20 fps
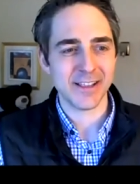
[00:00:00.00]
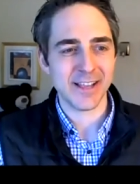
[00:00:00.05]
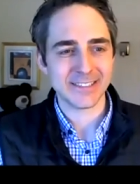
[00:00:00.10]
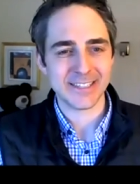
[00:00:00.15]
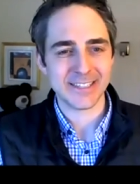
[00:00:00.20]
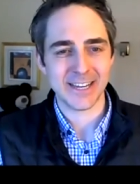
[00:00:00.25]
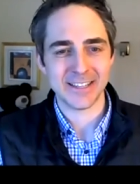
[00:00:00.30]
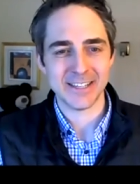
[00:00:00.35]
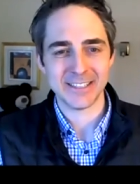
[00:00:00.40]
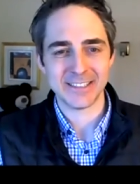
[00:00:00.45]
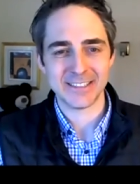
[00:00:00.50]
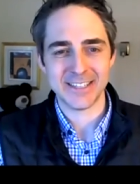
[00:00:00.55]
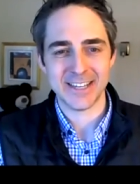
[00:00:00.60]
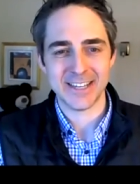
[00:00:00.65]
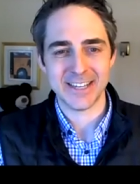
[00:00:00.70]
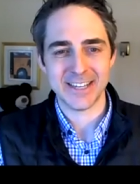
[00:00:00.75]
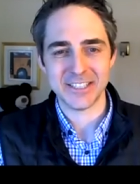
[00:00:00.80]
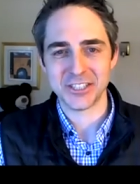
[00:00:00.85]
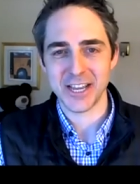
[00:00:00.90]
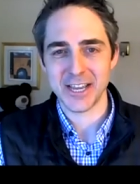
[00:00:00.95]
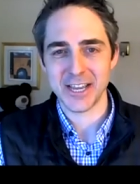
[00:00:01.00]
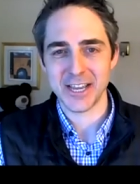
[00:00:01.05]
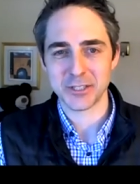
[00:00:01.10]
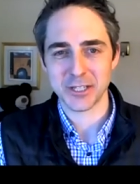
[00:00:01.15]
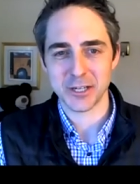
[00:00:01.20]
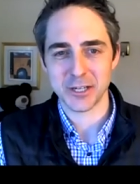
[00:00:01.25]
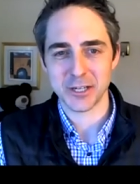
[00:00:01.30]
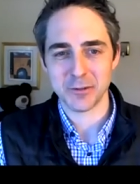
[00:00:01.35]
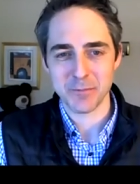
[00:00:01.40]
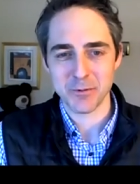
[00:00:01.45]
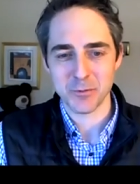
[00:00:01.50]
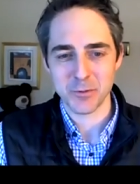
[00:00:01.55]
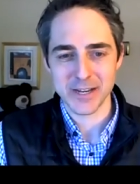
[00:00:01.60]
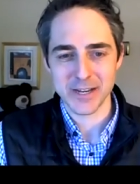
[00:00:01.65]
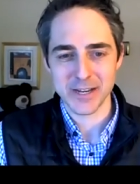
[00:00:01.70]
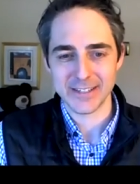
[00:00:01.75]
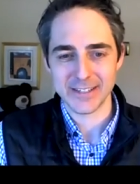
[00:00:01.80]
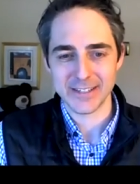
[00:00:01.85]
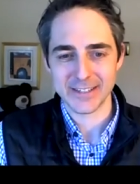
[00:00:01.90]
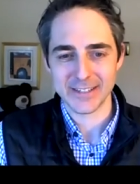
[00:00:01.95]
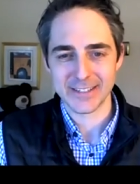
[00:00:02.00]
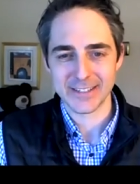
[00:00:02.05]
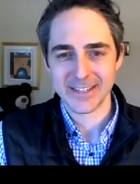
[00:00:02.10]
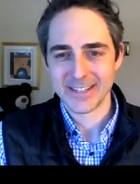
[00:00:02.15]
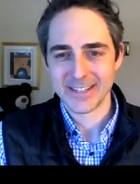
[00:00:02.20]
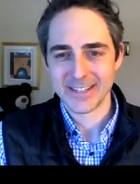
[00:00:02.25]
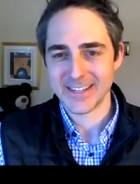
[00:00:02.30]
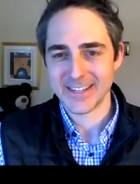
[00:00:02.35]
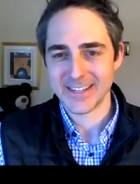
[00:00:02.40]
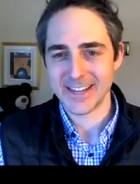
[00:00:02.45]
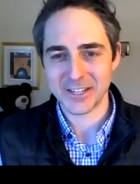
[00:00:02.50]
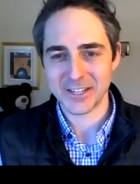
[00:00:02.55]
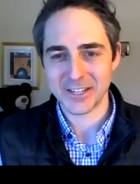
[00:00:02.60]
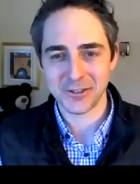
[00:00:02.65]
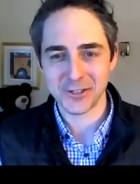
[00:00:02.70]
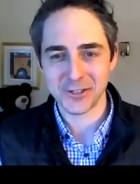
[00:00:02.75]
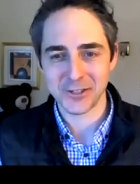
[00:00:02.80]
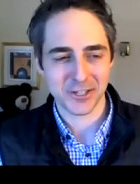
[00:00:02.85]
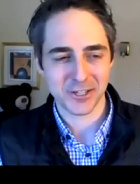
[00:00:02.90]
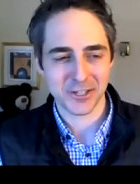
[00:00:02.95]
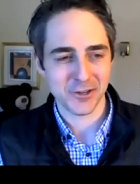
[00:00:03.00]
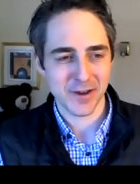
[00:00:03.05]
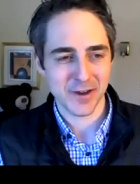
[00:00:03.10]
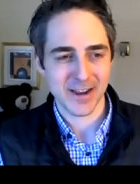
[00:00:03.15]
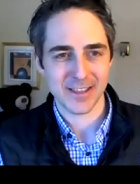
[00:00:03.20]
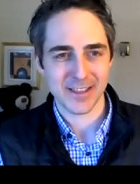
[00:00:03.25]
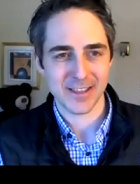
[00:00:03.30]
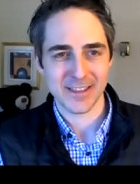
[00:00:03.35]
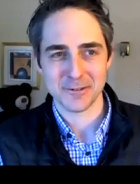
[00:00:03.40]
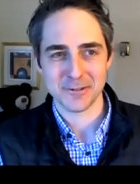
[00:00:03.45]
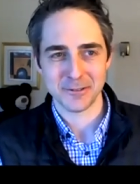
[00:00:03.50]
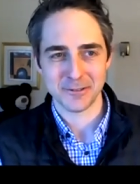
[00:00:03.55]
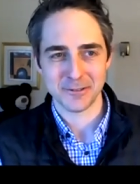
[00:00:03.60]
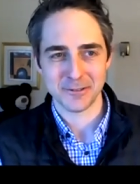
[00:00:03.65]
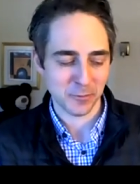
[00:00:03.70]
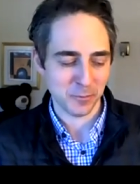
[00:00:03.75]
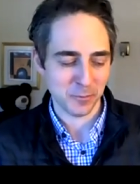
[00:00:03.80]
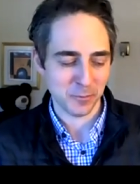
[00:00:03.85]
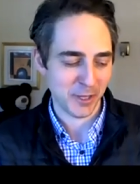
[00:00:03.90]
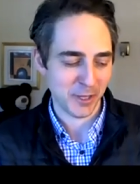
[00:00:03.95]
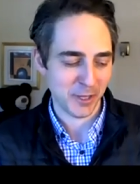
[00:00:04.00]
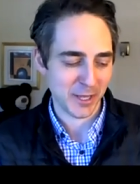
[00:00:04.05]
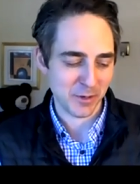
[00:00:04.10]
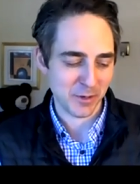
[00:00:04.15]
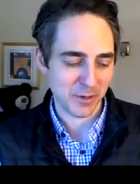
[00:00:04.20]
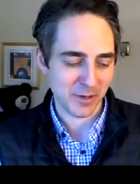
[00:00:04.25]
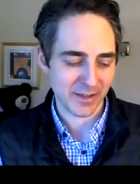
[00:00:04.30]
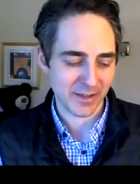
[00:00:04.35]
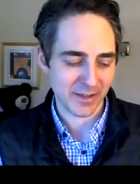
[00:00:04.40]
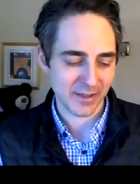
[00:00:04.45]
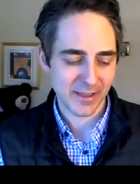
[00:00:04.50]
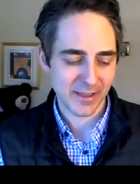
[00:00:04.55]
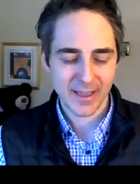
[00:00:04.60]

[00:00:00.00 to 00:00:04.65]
That's how they stayed in shape. So maybe we need to take a cue out of the old old playbook.